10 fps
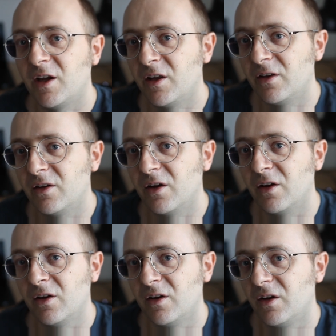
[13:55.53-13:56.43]
and
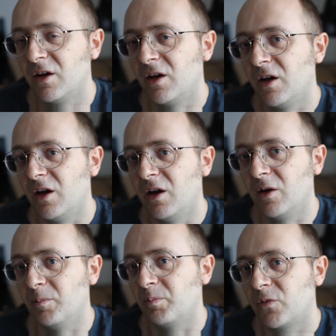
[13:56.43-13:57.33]

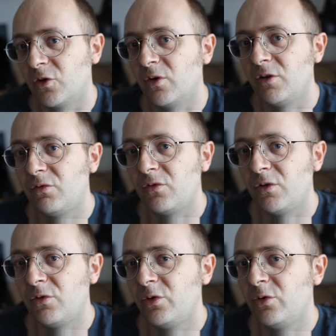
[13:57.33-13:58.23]
so
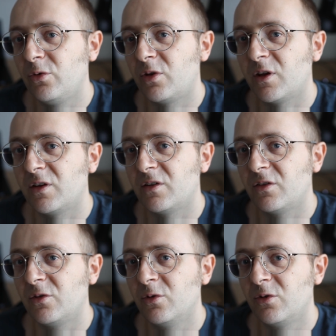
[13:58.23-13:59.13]
if you do think this is
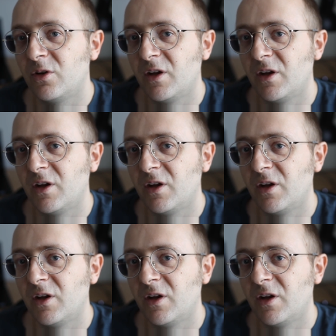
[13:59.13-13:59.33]
good,